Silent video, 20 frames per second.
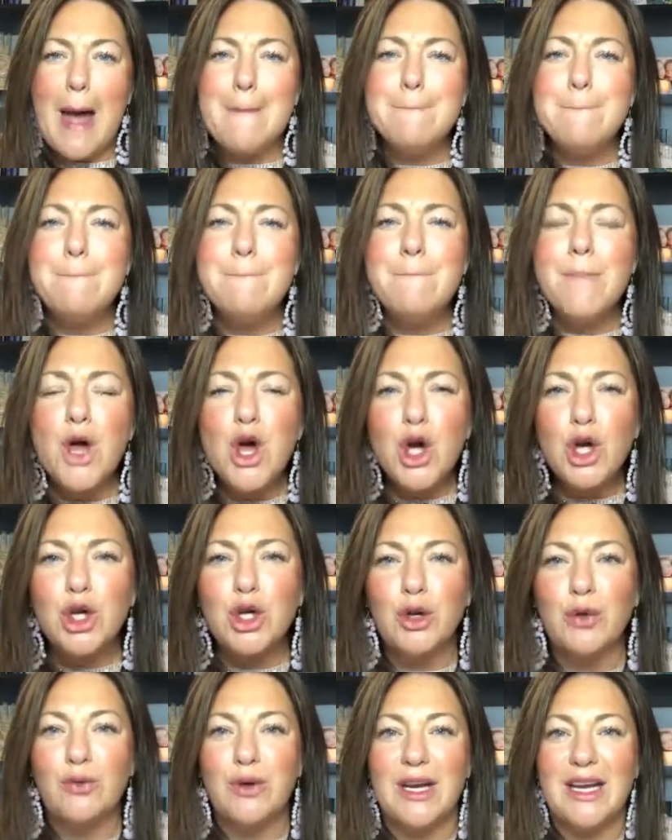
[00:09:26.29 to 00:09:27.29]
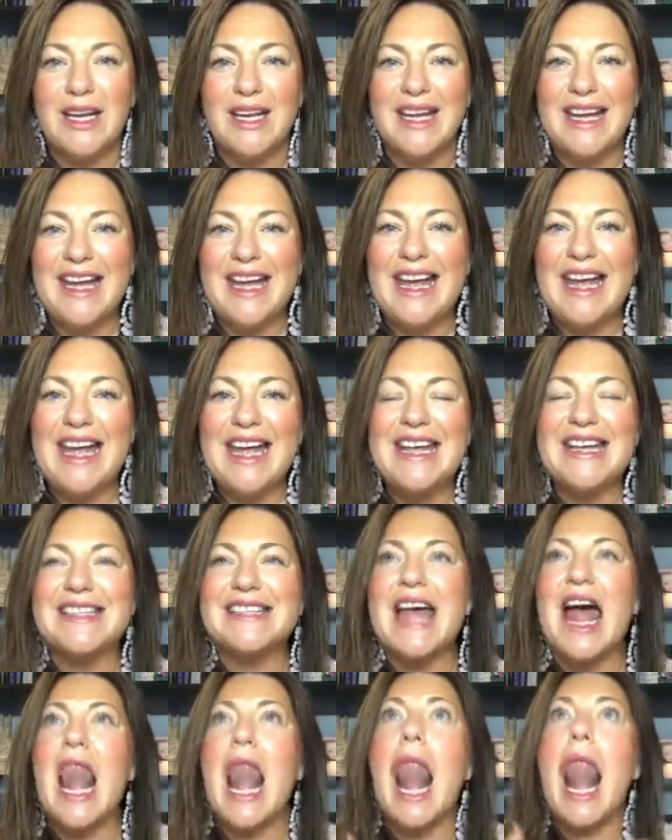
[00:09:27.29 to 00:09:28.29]
and Mercury
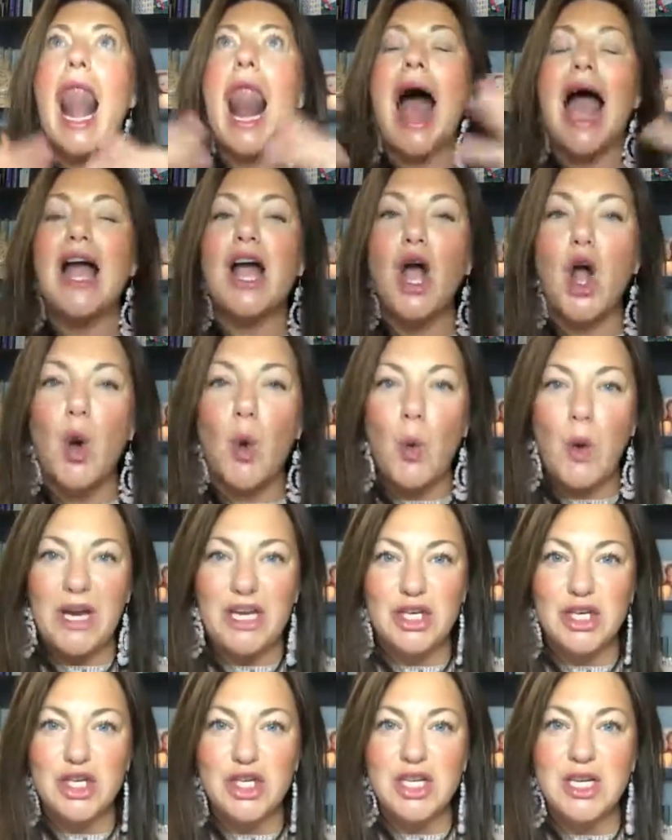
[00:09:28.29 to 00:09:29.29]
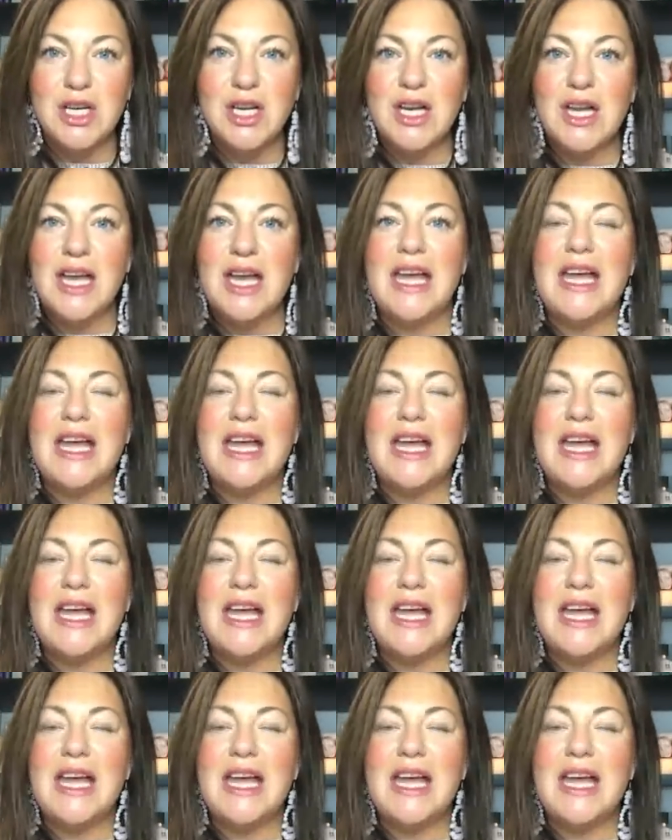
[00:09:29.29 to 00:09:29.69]
is language.